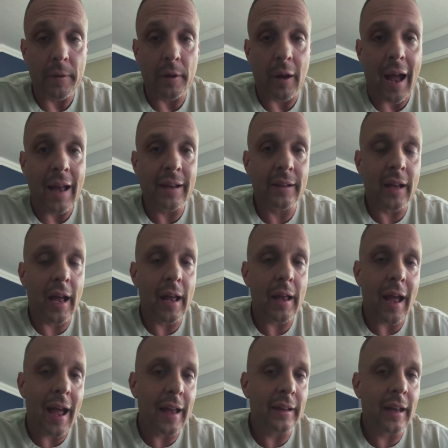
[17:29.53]

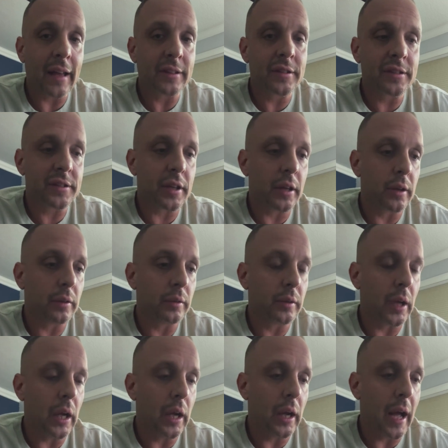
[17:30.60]
I like to sell
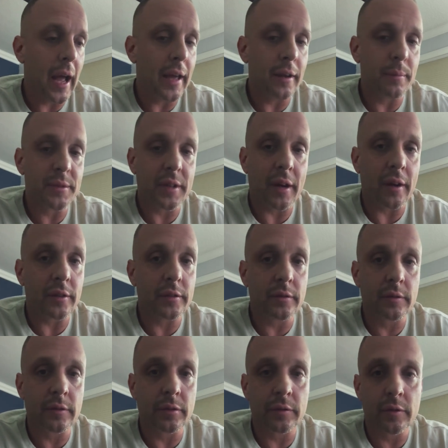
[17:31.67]
items that are
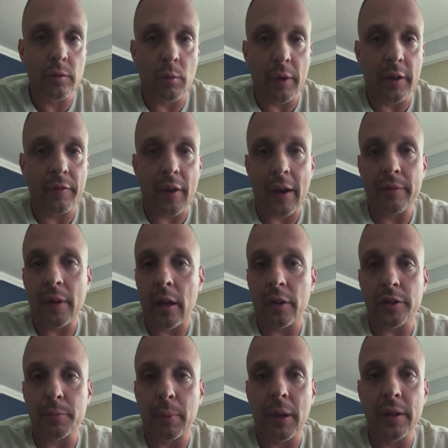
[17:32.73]

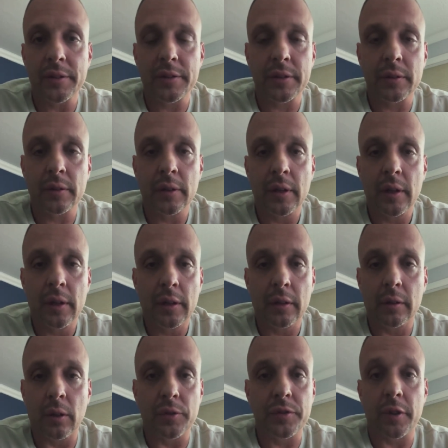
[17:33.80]
$25 plus,
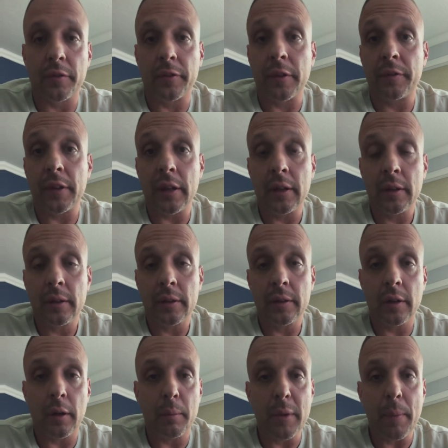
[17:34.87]
closer to 50.
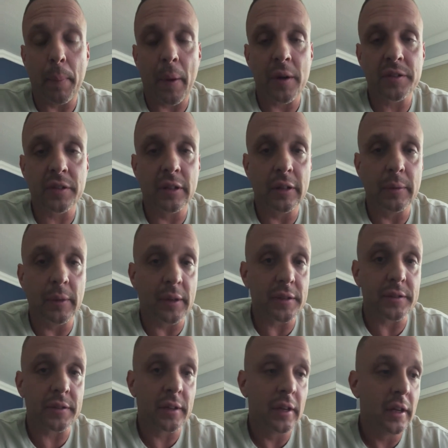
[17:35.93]
Me personally,
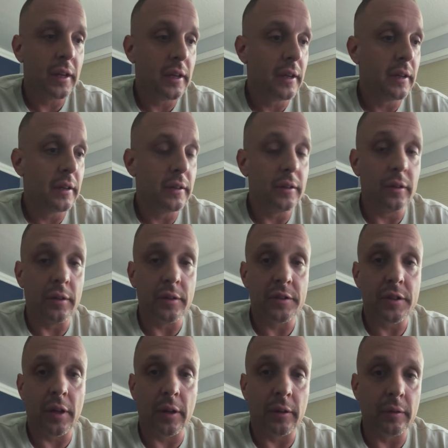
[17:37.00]
because you
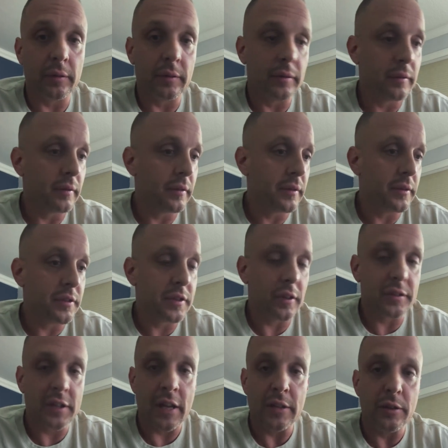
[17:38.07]
sell
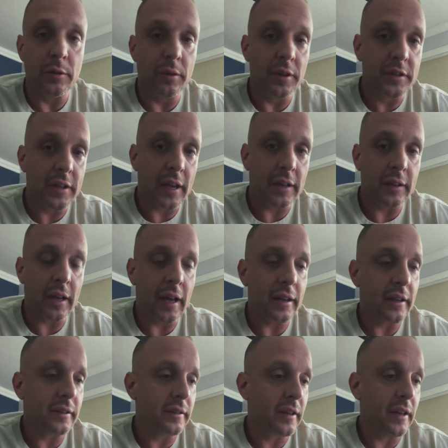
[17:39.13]
10 units
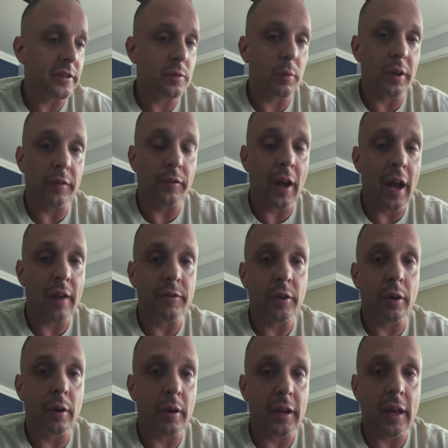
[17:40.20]
at 25,
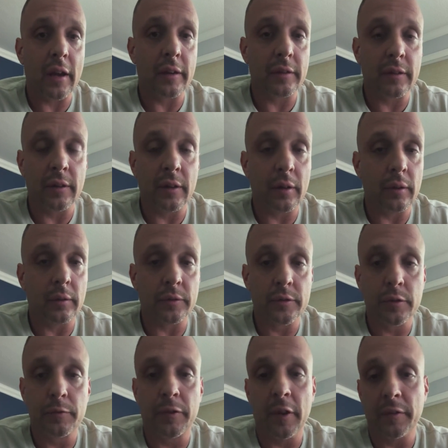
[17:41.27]
you're already at
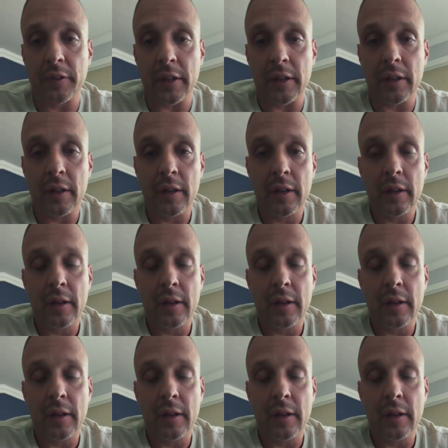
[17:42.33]
250.